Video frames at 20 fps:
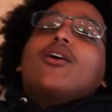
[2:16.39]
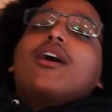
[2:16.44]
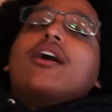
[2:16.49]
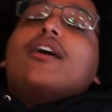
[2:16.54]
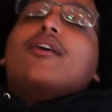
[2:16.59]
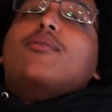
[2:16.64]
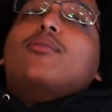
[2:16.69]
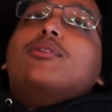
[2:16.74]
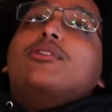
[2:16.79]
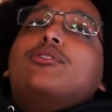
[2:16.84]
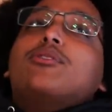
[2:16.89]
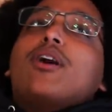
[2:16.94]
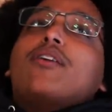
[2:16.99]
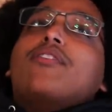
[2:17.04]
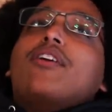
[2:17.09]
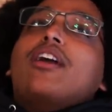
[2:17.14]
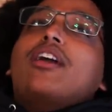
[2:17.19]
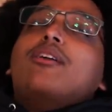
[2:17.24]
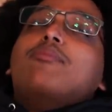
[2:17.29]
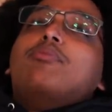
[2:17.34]
Okay, we do have
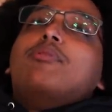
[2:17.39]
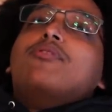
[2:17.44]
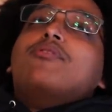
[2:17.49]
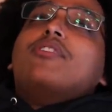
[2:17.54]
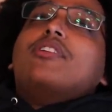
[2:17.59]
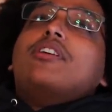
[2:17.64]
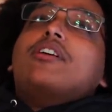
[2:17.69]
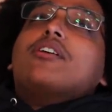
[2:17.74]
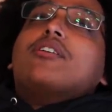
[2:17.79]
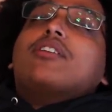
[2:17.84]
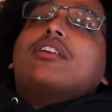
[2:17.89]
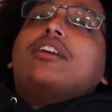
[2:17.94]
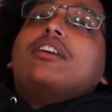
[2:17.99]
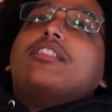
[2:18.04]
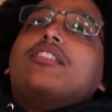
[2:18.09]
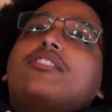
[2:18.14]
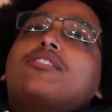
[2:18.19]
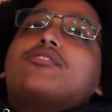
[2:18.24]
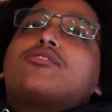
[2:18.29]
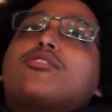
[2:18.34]
an AMP video, link
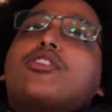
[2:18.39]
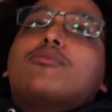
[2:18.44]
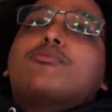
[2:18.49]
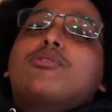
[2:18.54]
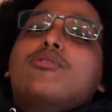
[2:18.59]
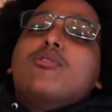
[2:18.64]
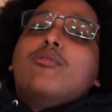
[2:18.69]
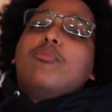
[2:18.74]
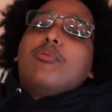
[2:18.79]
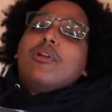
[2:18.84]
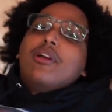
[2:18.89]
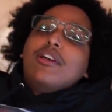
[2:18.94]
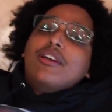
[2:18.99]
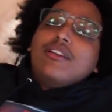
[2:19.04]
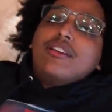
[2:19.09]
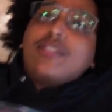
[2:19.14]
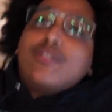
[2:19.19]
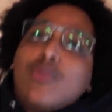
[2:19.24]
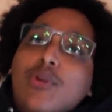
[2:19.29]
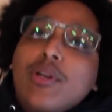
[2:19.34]
in the description. We're
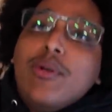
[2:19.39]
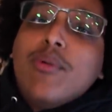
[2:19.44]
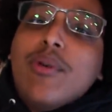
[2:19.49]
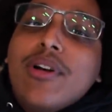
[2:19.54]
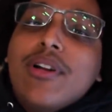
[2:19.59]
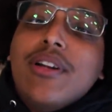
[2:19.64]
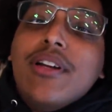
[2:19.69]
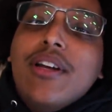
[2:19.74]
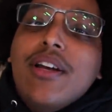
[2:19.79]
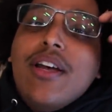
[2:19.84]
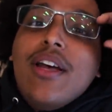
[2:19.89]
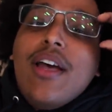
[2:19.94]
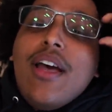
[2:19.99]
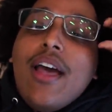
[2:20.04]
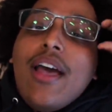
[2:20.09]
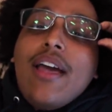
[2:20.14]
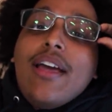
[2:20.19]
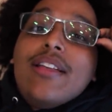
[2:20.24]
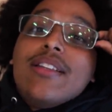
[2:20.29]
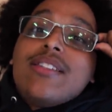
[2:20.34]
playing 21,
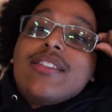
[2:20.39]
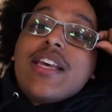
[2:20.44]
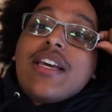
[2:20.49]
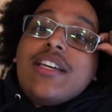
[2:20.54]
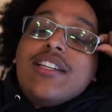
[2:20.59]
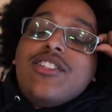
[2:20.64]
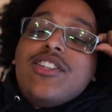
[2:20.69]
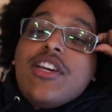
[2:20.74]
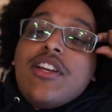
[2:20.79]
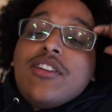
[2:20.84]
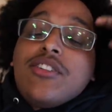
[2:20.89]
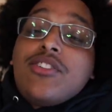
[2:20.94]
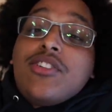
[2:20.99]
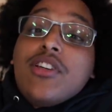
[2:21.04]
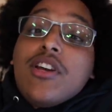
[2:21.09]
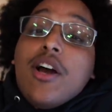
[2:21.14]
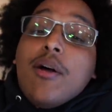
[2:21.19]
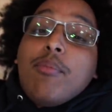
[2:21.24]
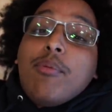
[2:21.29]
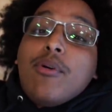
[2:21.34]
and second channel
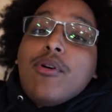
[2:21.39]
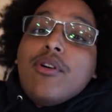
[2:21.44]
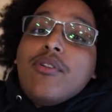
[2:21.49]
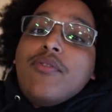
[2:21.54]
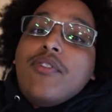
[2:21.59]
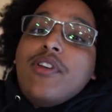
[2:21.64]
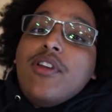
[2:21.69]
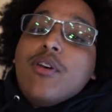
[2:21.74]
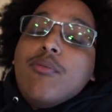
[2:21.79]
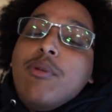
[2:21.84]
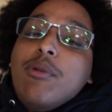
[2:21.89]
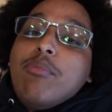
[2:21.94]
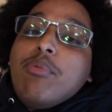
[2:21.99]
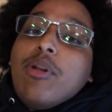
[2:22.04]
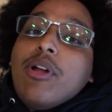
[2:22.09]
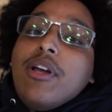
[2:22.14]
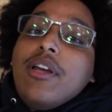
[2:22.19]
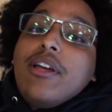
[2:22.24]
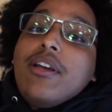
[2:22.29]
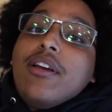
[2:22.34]
uploaded a video of me
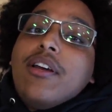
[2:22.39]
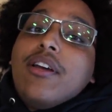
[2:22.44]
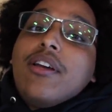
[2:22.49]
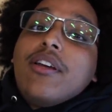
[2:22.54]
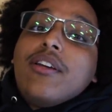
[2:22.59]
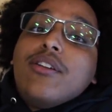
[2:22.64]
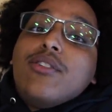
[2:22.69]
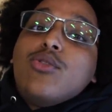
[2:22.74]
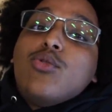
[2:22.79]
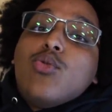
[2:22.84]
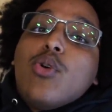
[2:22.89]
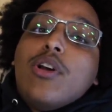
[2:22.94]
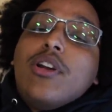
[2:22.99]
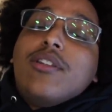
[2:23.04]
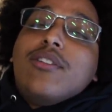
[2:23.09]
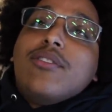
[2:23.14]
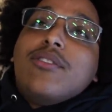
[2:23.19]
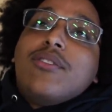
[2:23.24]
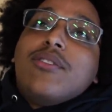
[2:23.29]
playing 20.